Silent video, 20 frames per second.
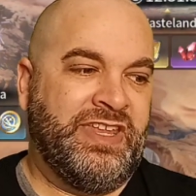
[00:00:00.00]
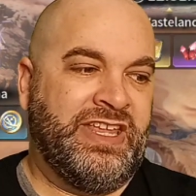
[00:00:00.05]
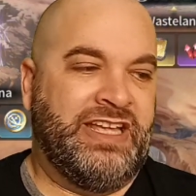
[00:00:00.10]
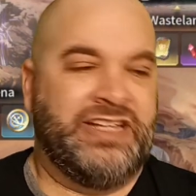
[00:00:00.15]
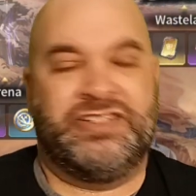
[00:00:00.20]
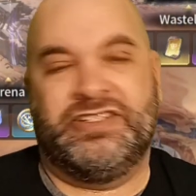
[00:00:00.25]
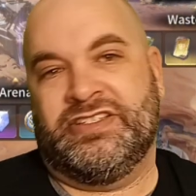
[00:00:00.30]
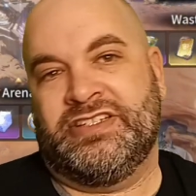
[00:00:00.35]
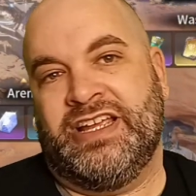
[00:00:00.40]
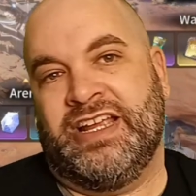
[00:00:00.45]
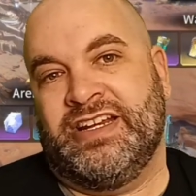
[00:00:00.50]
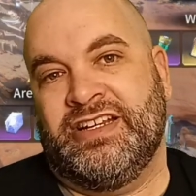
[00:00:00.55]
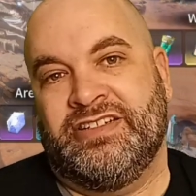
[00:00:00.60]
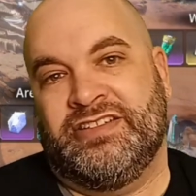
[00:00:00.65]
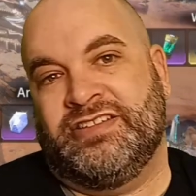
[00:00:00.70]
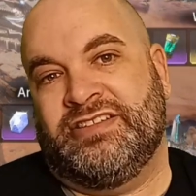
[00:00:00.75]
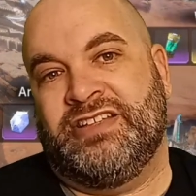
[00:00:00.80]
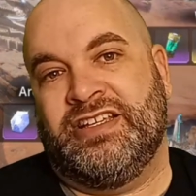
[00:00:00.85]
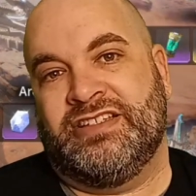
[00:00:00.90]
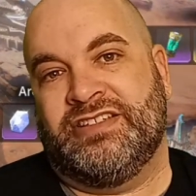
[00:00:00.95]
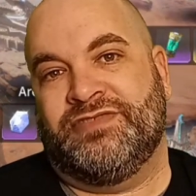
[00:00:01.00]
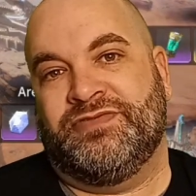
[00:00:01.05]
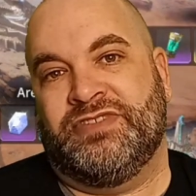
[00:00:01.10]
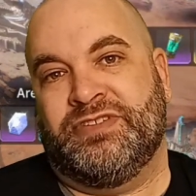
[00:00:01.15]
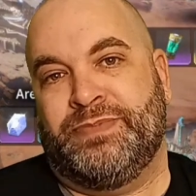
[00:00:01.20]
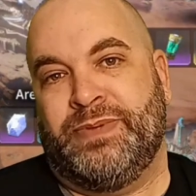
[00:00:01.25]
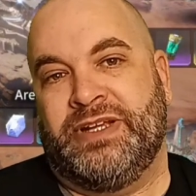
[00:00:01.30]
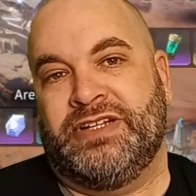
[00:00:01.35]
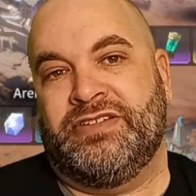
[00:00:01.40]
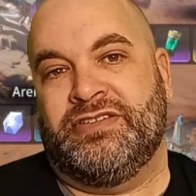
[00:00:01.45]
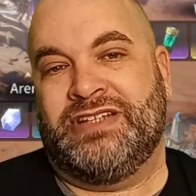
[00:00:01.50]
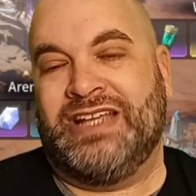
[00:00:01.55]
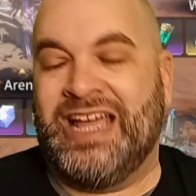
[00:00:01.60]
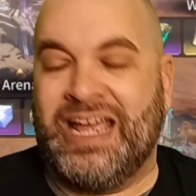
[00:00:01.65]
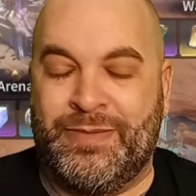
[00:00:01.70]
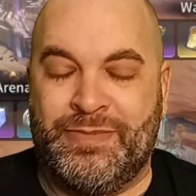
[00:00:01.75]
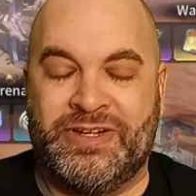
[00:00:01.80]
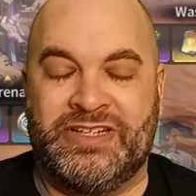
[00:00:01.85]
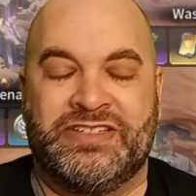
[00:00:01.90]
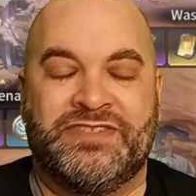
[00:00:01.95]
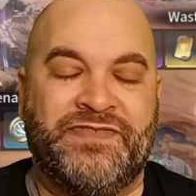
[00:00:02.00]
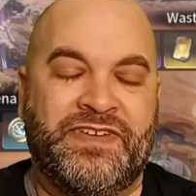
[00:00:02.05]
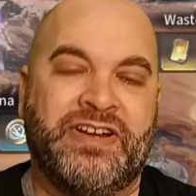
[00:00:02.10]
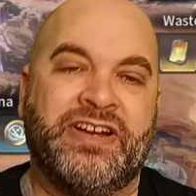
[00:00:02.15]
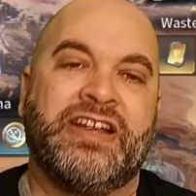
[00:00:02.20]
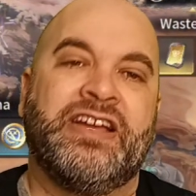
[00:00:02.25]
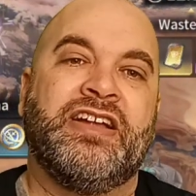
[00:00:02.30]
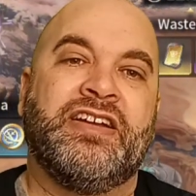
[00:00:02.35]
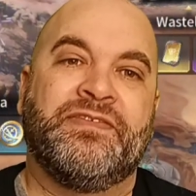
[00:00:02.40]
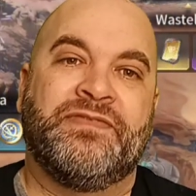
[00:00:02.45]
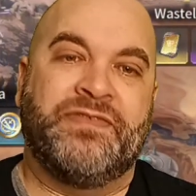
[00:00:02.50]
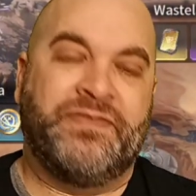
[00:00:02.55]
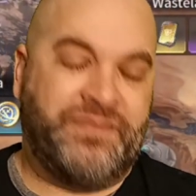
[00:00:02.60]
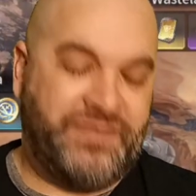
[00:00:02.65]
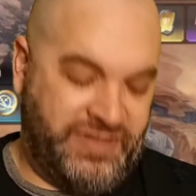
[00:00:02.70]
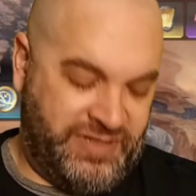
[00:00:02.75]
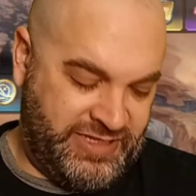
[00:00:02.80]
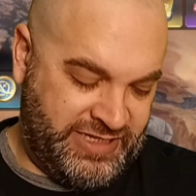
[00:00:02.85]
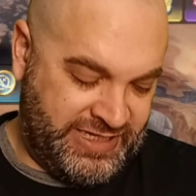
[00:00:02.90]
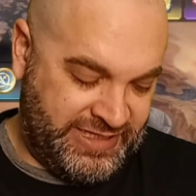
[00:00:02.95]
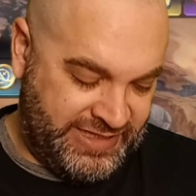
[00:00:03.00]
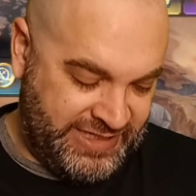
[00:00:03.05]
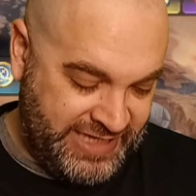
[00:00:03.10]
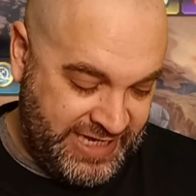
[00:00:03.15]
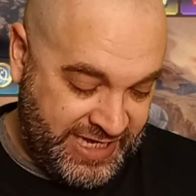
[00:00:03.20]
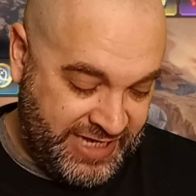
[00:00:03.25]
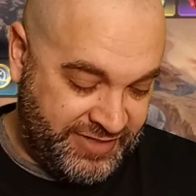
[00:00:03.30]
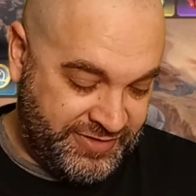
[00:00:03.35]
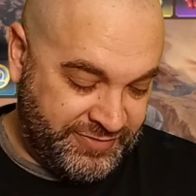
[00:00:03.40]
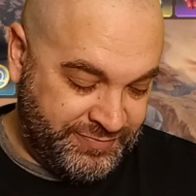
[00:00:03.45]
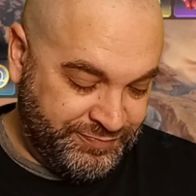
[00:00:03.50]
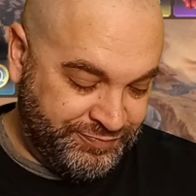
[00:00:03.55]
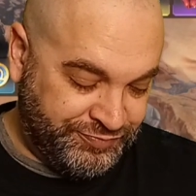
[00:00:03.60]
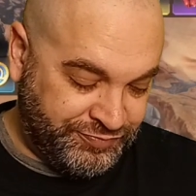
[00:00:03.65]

It just kind of just doesn't respect your time, and it's very unfulfilling at the end.